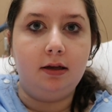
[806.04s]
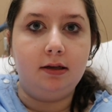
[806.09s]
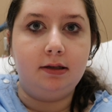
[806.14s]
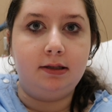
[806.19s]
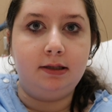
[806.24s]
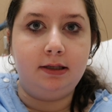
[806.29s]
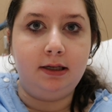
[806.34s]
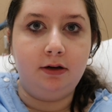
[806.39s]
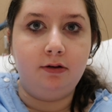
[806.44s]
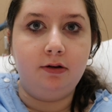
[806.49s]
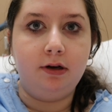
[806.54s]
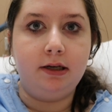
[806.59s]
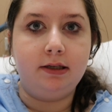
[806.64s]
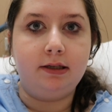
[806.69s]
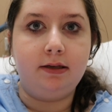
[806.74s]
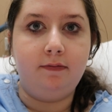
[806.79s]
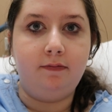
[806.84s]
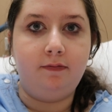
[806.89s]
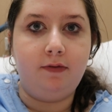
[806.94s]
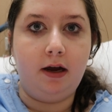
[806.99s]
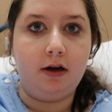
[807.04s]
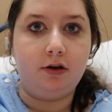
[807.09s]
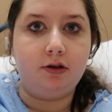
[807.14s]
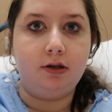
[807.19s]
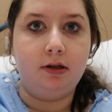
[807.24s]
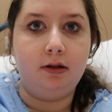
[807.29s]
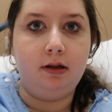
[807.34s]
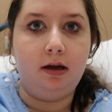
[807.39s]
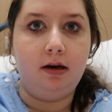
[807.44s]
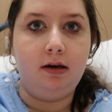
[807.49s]
serious
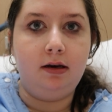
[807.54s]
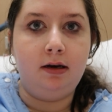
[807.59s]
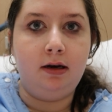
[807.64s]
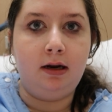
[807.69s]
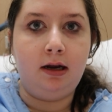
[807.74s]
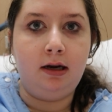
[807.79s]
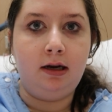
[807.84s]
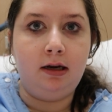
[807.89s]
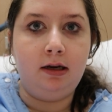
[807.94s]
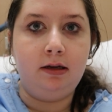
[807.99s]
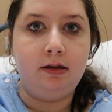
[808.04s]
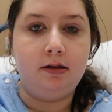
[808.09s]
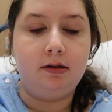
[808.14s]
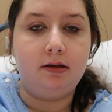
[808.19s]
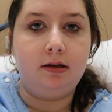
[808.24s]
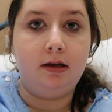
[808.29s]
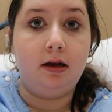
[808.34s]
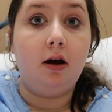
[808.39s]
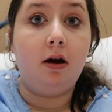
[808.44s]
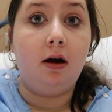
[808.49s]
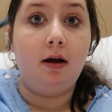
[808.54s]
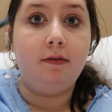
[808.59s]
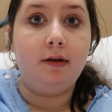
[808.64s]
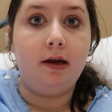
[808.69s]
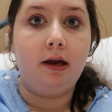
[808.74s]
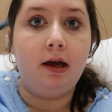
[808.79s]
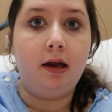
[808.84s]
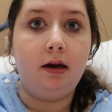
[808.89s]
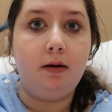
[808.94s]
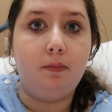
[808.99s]
infection that needs the IV
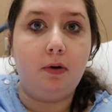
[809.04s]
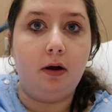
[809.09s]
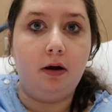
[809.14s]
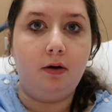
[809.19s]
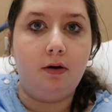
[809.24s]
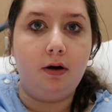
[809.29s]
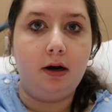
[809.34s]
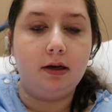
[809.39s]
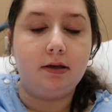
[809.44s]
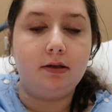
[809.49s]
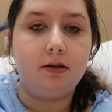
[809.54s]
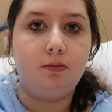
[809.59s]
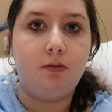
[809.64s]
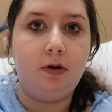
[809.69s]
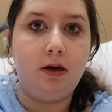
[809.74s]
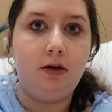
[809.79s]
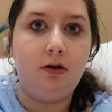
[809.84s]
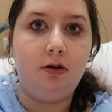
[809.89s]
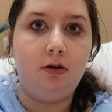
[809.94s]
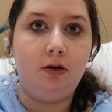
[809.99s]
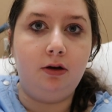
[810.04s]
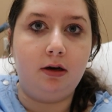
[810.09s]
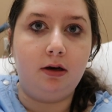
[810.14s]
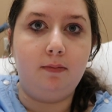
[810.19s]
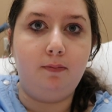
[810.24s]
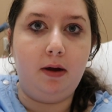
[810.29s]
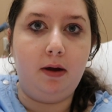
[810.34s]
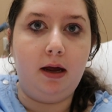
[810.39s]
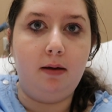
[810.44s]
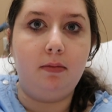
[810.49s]
antibiotics when you
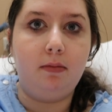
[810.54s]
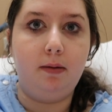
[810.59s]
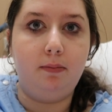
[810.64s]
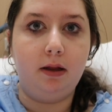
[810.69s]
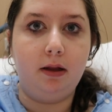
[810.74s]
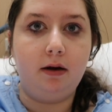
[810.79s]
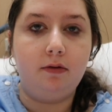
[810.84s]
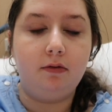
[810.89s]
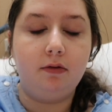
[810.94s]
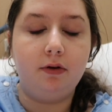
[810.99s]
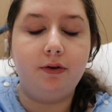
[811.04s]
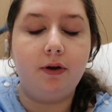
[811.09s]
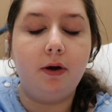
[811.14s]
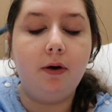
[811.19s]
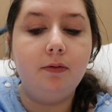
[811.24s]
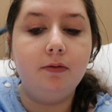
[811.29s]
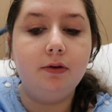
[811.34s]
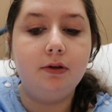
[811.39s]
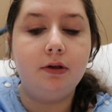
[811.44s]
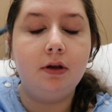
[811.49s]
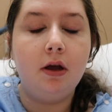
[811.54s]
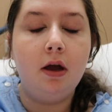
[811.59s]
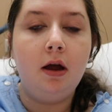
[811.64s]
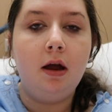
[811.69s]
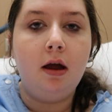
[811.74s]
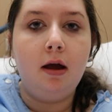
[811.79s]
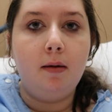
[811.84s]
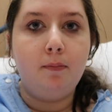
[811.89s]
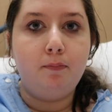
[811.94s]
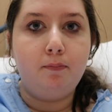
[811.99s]
compare my blood results.
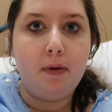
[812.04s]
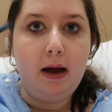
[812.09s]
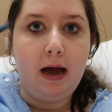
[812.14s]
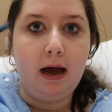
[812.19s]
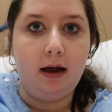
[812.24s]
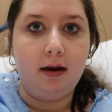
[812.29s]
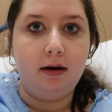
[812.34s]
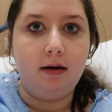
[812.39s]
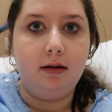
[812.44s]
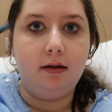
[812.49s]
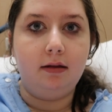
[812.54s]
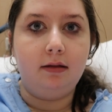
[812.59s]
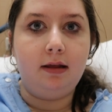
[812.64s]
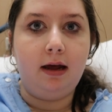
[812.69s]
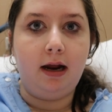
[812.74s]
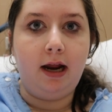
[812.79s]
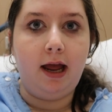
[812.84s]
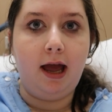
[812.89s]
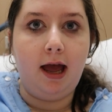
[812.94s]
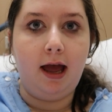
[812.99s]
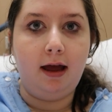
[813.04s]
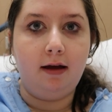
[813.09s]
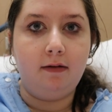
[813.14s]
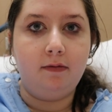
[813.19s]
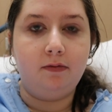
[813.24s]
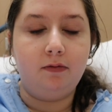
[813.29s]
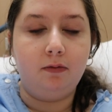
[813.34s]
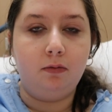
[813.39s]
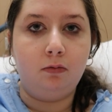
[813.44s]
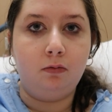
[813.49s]
But they
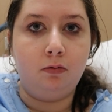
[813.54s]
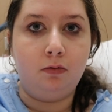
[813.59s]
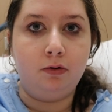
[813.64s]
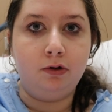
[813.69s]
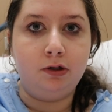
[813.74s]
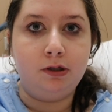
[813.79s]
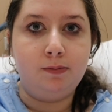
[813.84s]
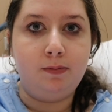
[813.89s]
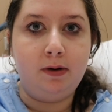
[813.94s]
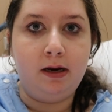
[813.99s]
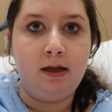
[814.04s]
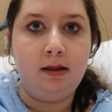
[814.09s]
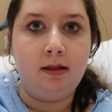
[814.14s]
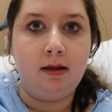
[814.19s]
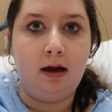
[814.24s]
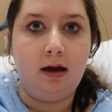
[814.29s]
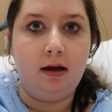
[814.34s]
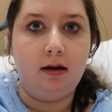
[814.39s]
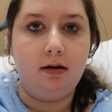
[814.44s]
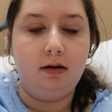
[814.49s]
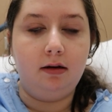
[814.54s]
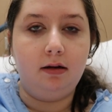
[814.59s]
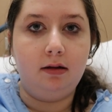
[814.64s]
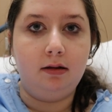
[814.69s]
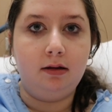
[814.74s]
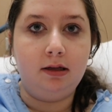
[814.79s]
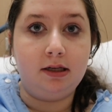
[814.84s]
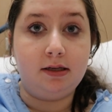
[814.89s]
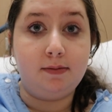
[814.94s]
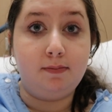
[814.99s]
have warned me that
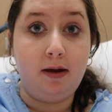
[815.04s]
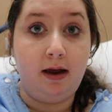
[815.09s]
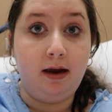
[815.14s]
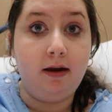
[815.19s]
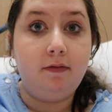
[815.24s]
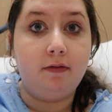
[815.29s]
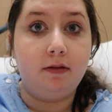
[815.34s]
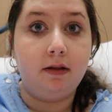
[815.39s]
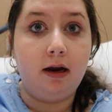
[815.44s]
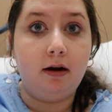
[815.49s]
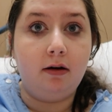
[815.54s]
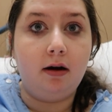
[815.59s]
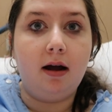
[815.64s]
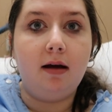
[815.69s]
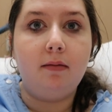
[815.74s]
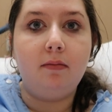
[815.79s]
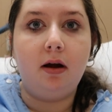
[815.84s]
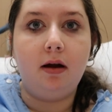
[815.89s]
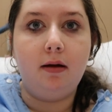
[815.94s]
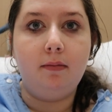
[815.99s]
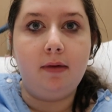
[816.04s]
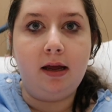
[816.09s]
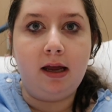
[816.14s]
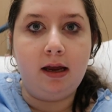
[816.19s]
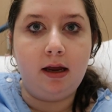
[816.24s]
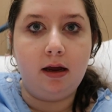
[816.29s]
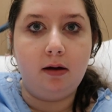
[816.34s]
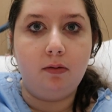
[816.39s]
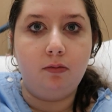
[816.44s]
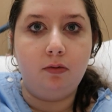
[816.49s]
this may flare up, I
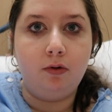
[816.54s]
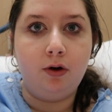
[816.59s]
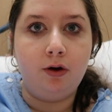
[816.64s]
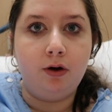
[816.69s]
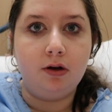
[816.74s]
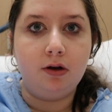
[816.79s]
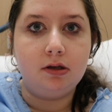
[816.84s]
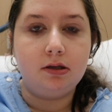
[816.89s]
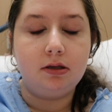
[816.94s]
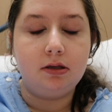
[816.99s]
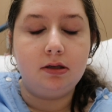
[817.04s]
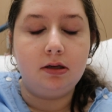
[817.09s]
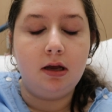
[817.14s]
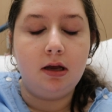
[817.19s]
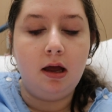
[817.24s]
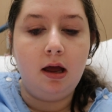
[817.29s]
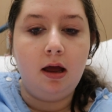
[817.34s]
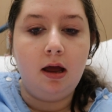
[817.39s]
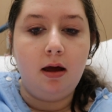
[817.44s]
may get worse.